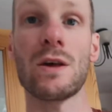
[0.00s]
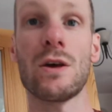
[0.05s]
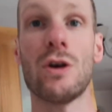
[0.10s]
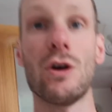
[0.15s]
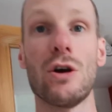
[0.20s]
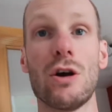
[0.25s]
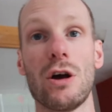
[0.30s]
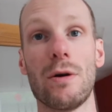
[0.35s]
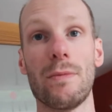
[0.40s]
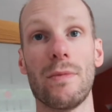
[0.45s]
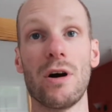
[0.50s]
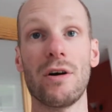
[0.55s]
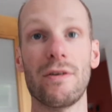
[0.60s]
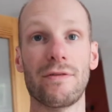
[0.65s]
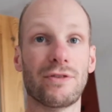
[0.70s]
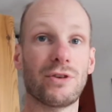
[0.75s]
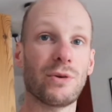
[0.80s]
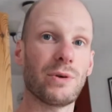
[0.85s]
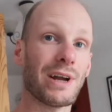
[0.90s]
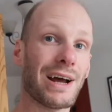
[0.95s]

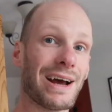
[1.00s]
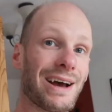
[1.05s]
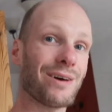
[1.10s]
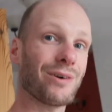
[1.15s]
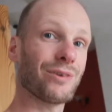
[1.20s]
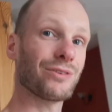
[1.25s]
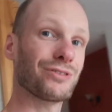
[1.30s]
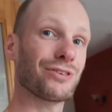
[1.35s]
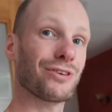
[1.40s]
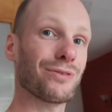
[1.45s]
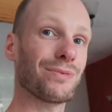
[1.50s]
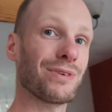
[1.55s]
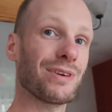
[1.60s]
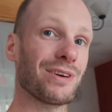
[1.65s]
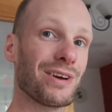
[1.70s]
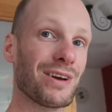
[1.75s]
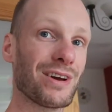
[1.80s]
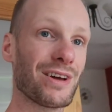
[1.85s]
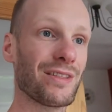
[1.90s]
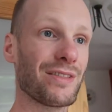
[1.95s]
of doing a house up,
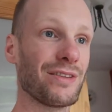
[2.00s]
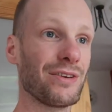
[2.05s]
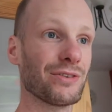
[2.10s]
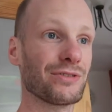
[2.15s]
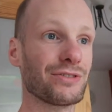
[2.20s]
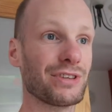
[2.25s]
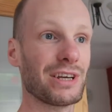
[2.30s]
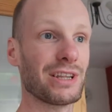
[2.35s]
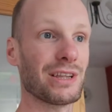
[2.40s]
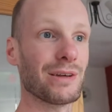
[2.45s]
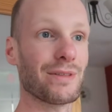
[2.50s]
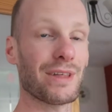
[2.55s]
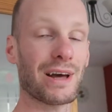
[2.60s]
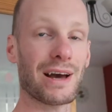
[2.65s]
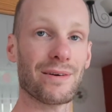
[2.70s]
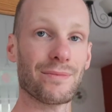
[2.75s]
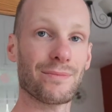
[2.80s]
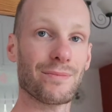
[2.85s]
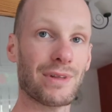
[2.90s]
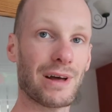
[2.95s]
you'll see
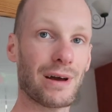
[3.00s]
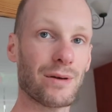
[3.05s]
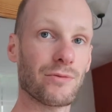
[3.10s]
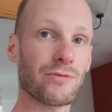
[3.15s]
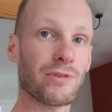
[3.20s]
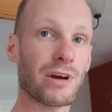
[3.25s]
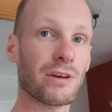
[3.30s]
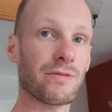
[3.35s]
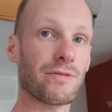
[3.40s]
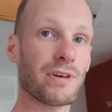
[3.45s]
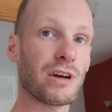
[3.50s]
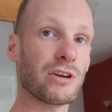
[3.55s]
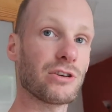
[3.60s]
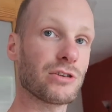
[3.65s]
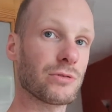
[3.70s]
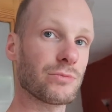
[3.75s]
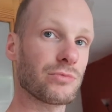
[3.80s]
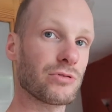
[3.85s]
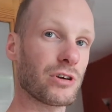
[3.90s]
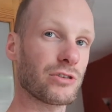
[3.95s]
that
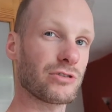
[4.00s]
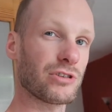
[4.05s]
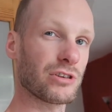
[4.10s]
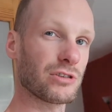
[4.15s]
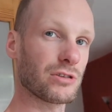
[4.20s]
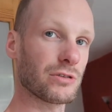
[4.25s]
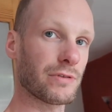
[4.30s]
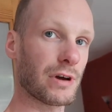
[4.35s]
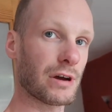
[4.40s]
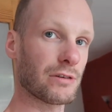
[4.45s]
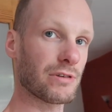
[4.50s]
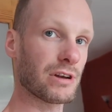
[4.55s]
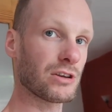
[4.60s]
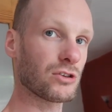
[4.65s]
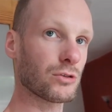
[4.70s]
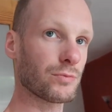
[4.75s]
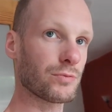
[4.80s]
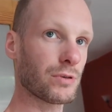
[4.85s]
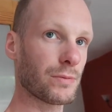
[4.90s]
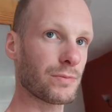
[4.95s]
renovation project of our
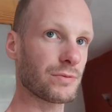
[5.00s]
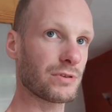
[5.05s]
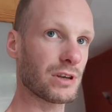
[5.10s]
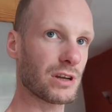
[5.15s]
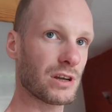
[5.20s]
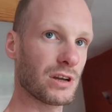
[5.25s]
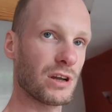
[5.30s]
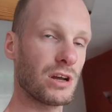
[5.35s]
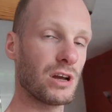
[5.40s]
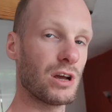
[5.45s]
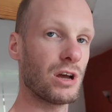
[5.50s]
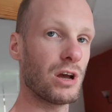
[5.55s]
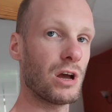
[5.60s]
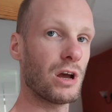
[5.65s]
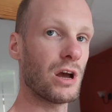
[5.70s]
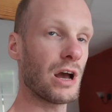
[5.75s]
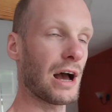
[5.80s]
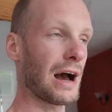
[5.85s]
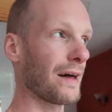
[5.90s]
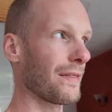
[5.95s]
rental property,
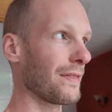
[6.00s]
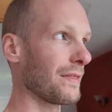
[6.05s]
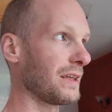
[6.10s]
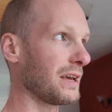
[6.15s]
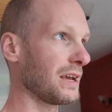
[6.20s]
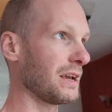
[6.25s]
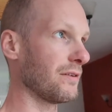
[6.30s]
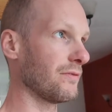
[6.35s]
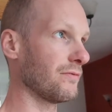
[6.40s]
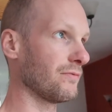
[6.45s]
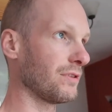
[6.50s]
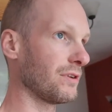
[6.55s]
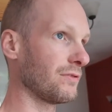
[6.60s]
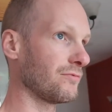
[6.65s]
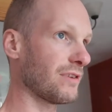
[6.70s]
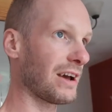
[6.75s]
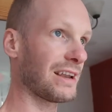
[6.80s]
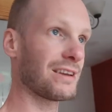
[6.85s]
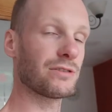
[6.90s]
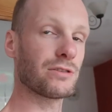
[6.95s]
and the
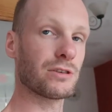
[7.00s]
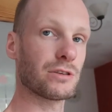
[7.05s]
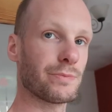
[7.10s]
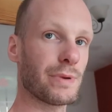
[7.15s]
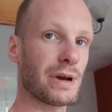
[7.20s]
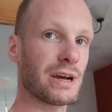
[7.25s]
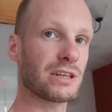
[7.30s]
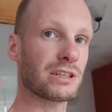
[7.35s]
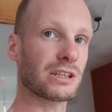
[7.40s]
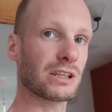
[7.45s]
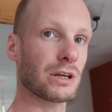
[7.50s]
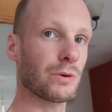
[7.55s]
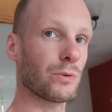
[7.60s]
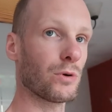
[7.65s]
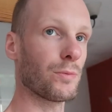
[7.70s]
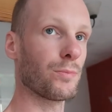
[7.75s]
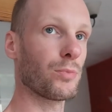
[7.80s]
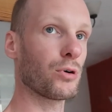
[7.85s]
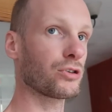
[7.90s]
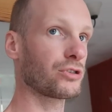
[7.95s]
renters basically were
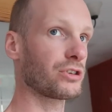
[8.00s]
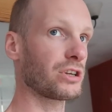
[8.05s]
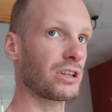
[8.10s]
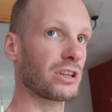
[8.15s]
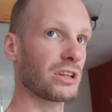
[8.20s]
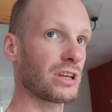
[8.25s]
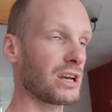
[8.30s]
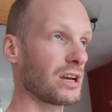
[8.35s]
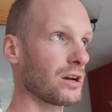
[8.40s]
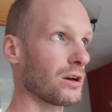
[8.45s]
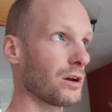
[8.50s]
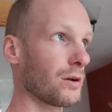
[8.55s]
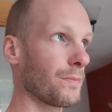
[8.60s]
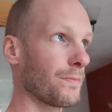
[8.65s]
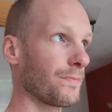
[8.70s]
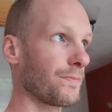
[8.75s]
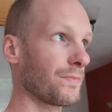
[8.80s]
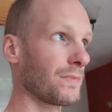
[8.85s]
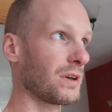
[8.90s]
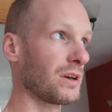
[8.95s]
pushing the